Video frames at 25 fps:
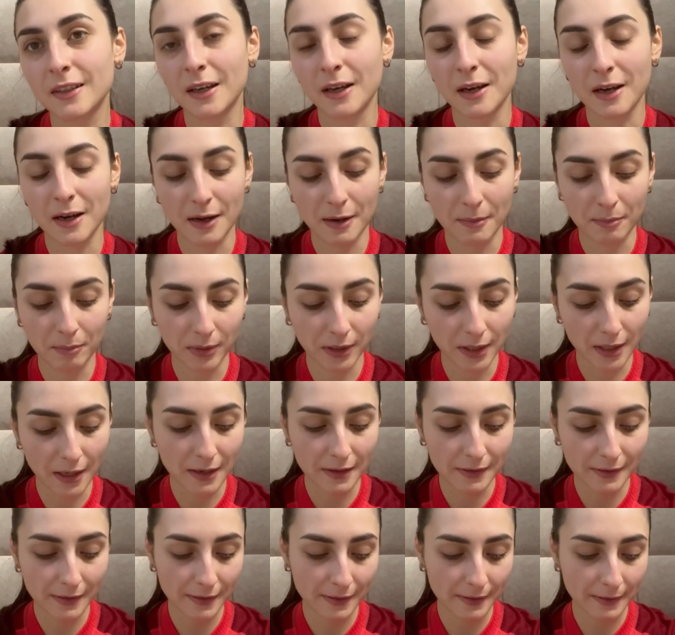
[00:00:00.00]

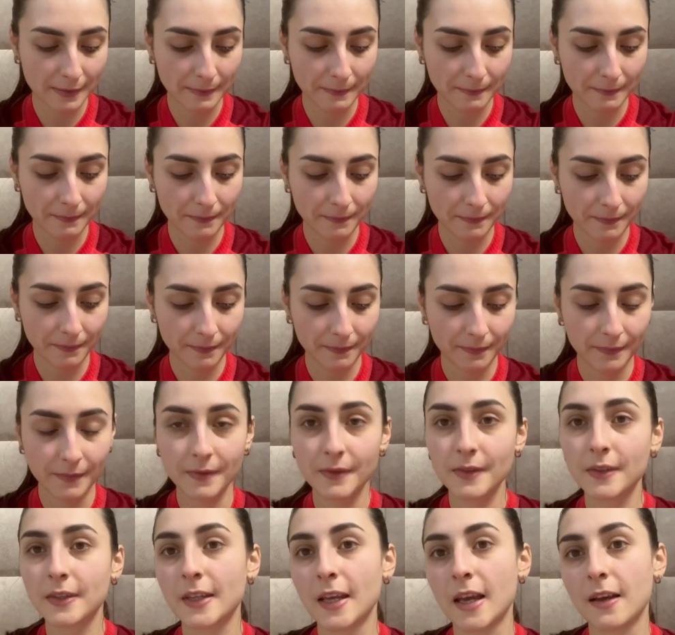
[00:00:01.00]

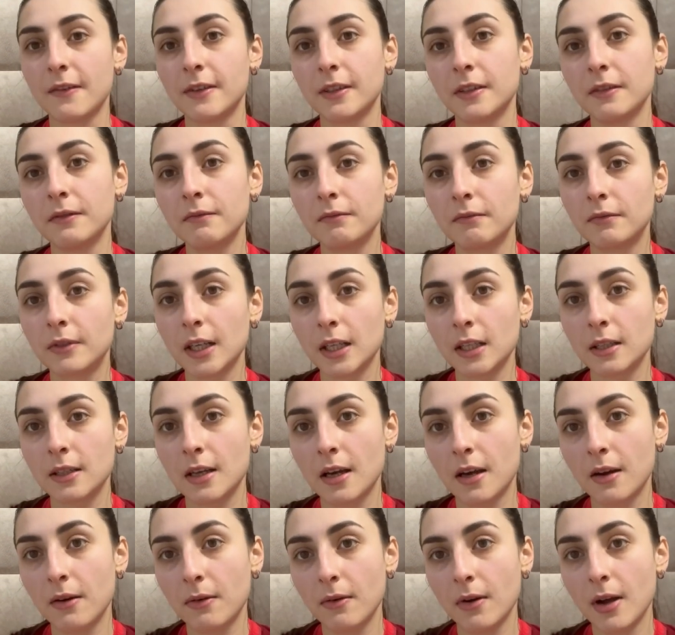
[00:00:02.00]
+7 right
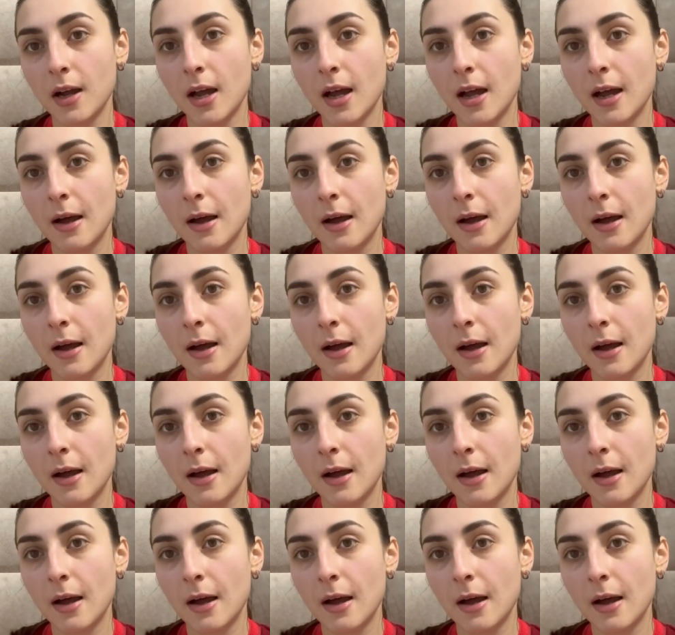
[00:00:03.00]
now,